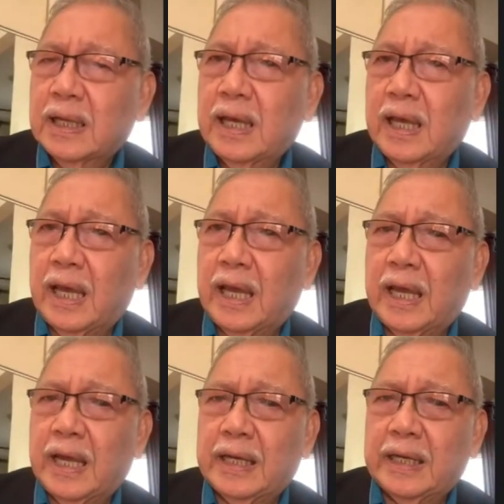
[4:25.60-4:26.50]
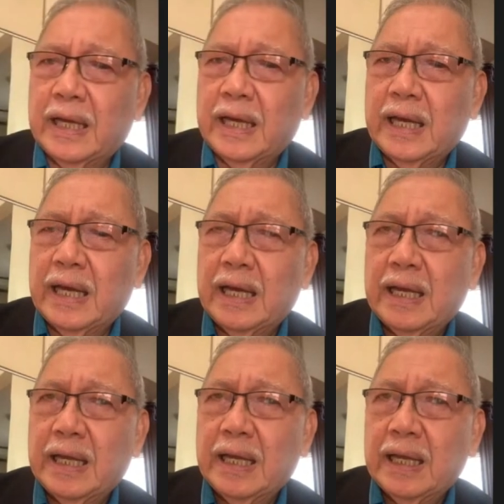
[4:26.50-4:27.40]
And
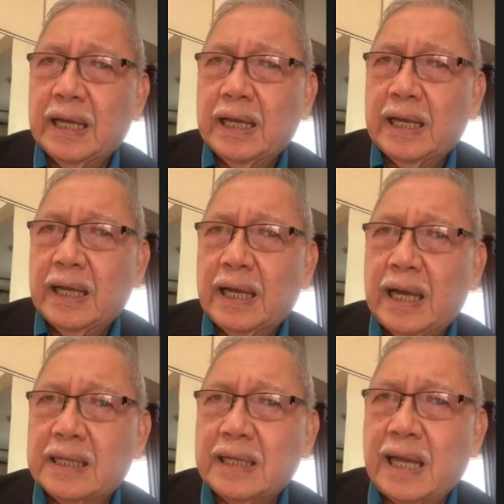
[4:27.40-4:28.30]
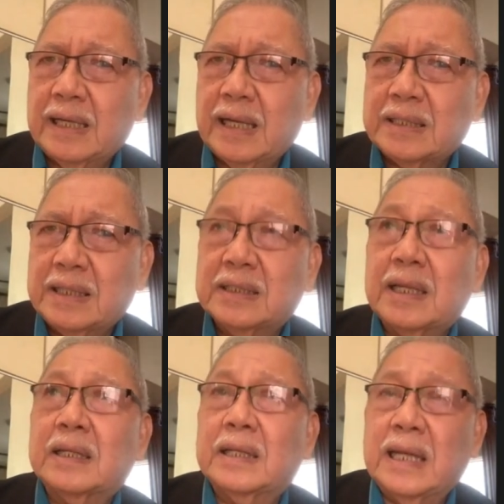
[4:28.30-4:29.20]
as an
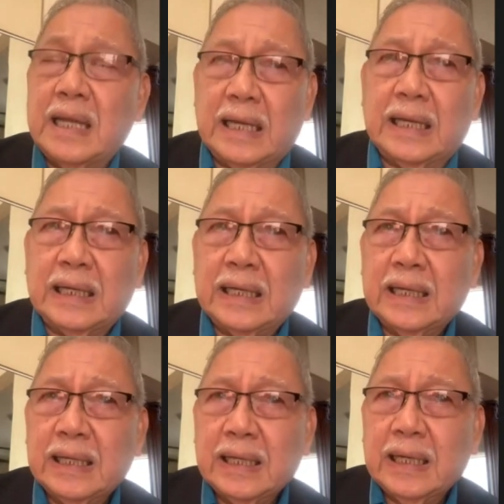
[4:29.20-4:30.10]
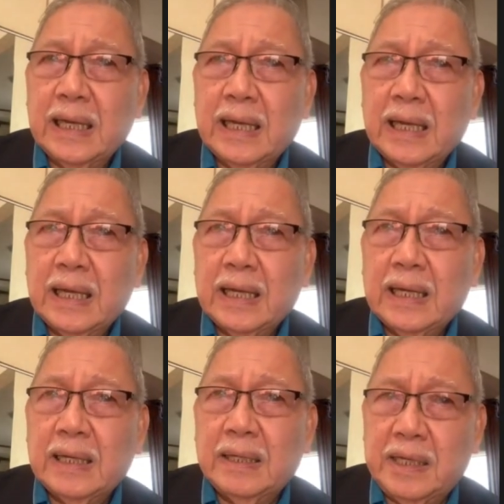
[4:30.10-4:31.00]
assistant dean,
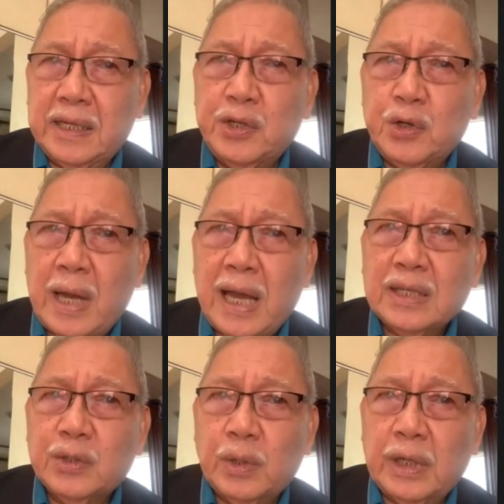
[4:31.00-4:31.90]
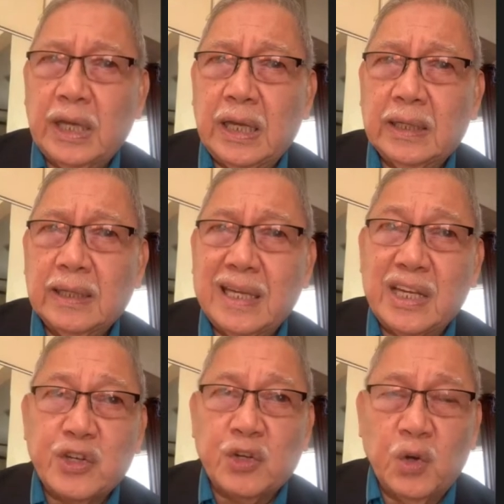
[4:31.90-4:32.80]
did you actually
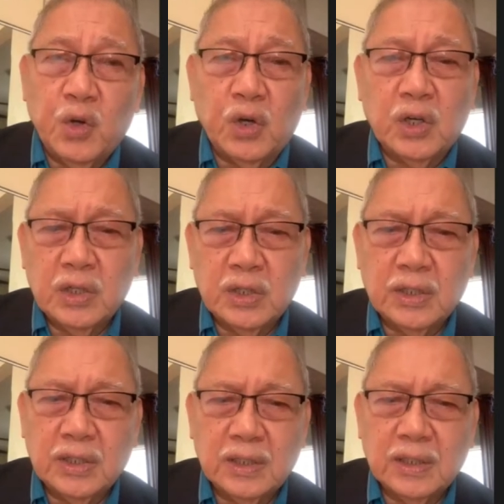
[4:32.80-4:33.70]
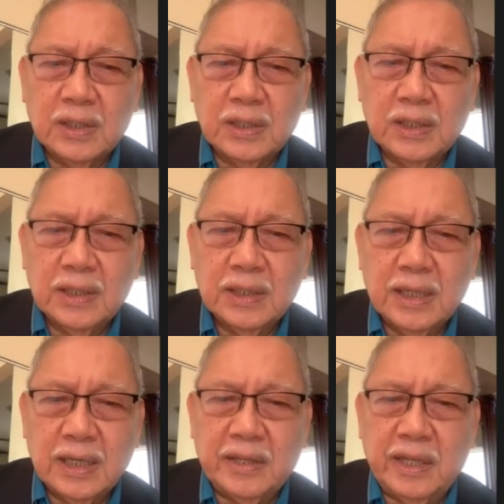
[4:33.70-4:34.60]
teach law
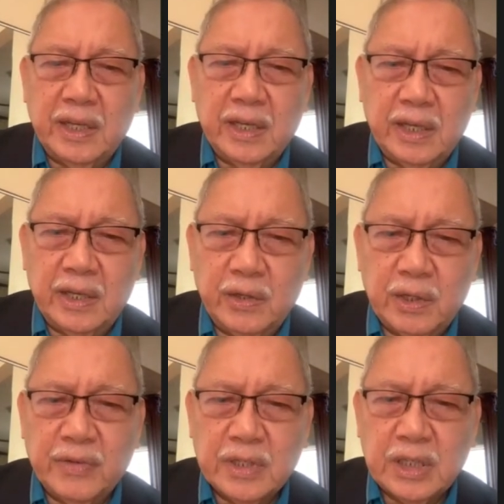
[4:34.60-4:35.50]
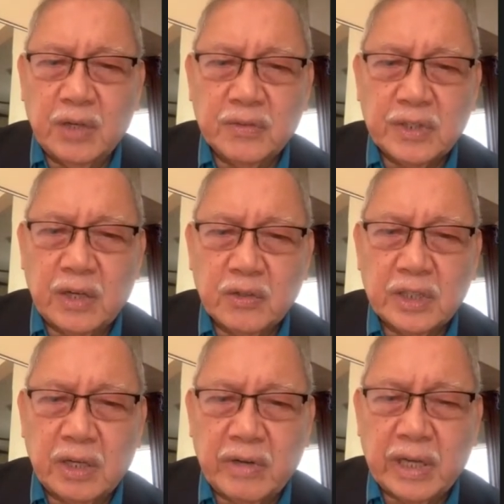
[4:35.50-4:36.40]
at the University of San
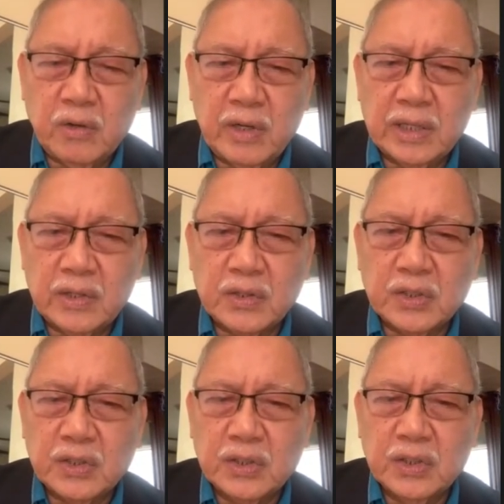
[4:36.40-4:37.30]
Jose Recoletos